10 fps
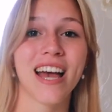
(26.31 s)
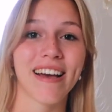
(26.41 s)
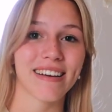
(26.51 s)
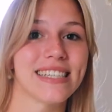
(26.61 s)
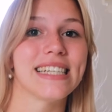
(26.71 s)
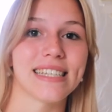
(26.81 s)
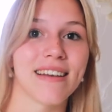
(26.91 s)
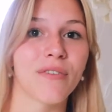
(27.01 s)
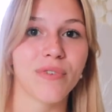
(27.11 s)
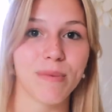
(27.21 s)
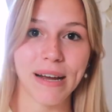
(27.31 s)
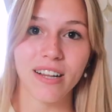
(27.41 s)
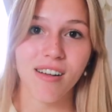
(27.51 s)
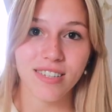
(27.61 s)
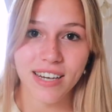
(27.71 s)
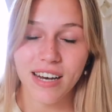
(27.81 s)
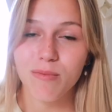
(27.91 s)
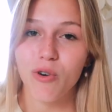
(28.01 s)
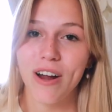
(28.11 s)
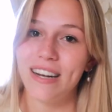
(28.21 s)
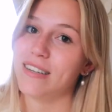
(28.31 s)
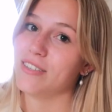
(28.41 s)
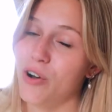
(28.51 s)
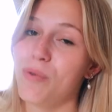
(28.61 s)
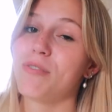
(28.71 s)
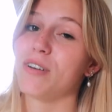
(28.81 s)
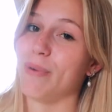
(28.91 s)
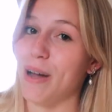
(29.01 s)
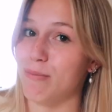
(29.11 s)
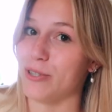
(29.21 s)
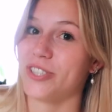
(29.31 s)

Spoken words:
because it does not fit in my closet anymore, and I know I'm gonna buy more